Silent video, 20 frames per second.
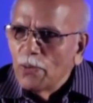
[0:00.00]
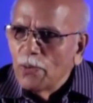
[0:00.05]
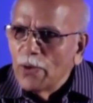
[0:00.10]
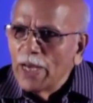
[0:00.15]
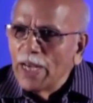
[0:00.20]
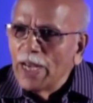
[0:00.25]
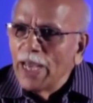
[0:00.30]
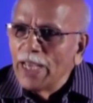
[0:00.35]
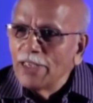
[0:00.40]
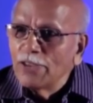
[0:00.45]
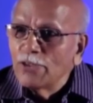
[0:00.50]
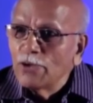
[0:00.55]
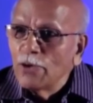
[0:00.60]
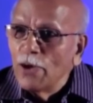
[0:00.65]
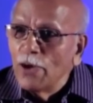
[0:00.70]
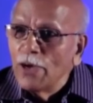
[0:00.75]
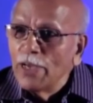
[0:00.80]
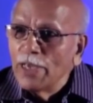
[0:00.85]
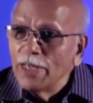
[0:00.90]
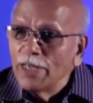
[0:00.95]
When I
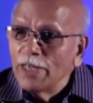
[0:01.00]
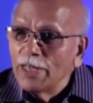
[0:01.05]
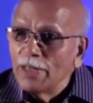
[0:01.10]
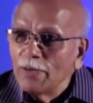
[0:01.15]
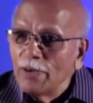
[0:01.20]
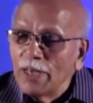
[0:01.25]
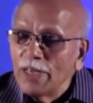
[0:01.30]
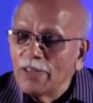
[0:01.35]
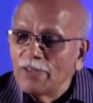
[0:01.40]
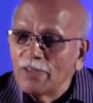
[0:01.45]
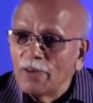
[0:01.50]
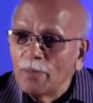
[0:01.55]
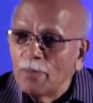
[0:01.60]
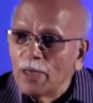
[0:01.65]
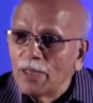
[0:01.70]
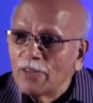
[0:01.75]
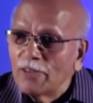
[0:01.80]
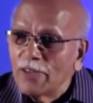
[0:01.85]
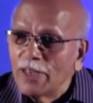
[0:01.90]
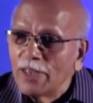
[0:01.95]
saw when
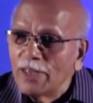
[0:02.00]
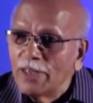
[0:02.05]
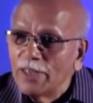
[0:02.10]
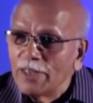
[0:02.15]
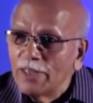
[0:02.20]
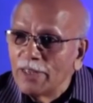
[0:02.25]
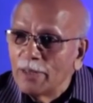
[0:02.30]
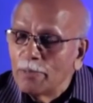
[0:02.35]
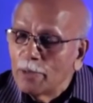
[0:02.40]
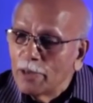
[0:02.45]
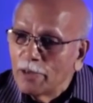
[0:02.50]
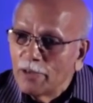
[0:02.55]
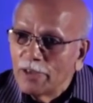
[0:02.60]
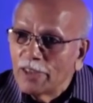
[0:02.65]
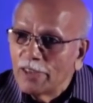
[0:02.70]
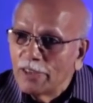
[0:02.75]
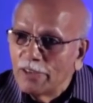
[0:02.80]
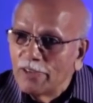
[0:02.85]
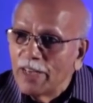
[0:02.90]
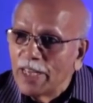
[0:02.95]
somebody said in the
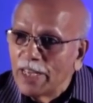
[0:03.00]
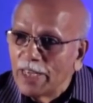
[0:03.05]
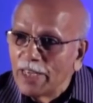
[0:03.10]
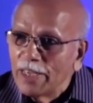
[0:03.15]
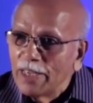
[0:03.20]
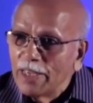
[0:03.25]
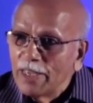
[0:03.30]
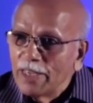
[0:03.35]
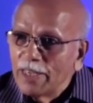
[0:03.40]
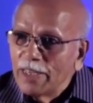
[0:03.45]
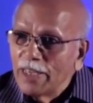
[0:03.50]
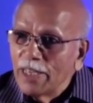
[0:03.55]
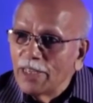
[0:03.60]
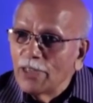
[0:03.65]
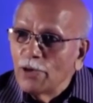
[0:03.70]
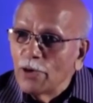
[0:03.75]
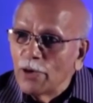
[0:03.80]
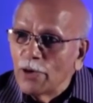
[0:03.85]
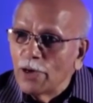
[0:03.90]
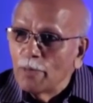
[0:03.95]
previous evening
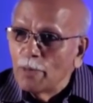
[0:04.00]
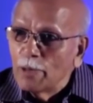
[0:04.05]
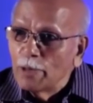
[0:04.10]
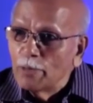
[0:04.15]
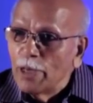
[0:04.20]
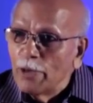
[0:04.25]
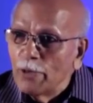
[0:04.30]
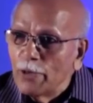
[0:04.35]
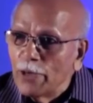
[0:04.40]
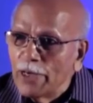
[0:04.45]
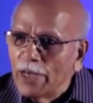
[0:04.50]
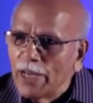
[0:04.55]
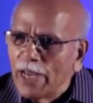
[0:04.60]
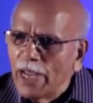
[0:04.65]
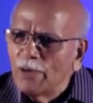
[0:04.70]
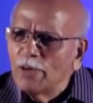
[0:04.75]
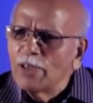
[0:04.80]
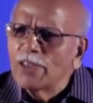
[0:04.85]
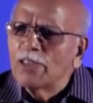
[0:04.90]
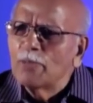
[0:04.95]
that you got a Padma award,
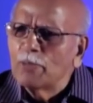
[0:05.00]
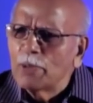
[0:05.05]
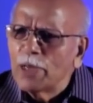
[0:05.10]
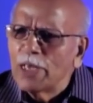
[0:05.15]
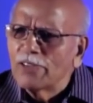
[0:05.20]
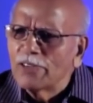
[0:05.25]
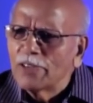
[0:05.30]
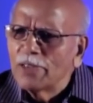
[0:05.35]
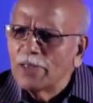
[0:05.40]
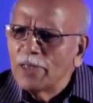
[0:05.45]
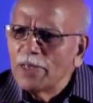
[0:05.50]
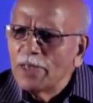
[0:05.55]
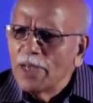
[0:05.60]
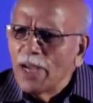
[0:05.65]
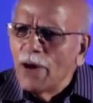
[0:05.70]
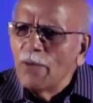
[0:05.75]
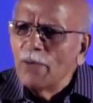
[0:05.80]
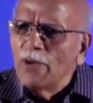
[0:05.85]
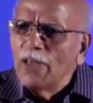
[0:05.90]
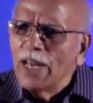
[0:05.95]
I was surprised.
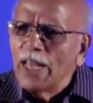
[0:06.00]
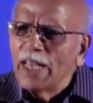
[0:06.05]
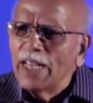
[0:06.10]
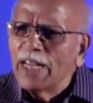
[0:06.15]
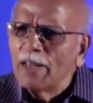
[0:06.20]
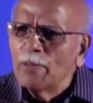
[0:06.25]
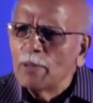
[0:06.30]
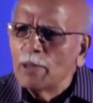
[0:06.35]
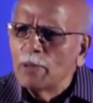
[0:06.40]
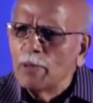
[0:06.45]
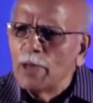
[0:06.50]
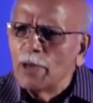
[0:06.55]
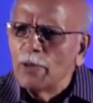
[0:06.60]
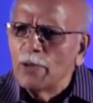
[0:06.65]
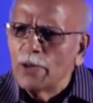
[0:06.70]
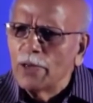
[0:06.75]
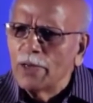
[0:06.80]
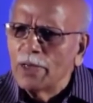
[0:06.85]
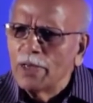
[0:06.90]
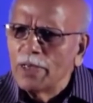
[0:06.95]
How will I get a Padma
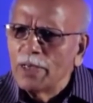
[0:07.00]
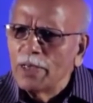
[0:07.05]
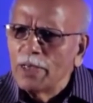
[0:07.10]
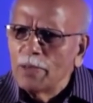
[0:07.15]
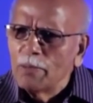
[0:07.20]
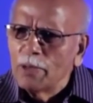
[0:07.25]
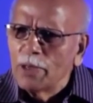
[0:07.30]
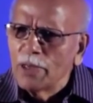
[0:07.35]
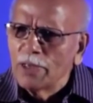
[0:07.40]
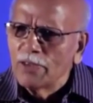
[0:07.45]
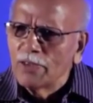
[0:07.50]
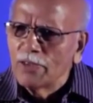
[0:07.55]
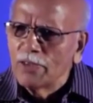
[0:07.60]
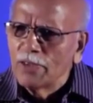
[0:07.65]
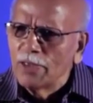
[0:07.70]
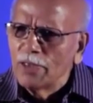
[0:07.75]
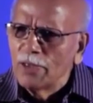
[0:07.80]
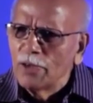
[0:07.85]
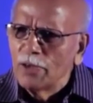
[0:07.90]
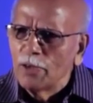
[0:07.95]
award? Because,
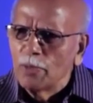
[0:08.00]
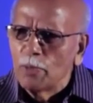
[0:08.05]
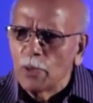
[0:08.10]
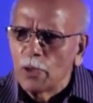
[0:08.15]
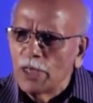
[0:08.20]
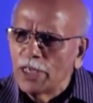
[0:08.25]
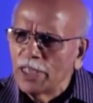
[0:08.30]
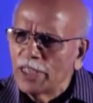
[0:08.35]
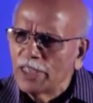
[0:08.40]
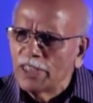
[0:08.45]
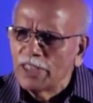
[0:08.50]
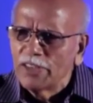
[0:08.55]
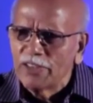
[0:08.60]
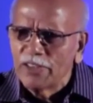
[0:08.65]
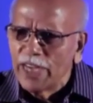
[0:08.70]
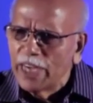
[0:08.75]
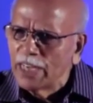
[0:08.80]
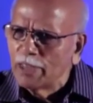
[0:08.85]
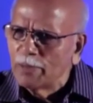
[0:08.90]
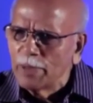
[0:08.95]
you know, the
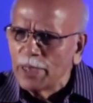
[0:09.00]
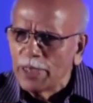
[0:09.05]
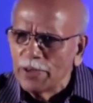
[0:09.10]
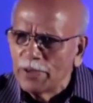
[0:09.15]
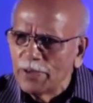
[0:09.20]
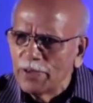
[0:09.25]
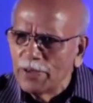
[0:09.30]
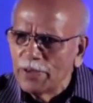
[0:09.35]
politicians hate me.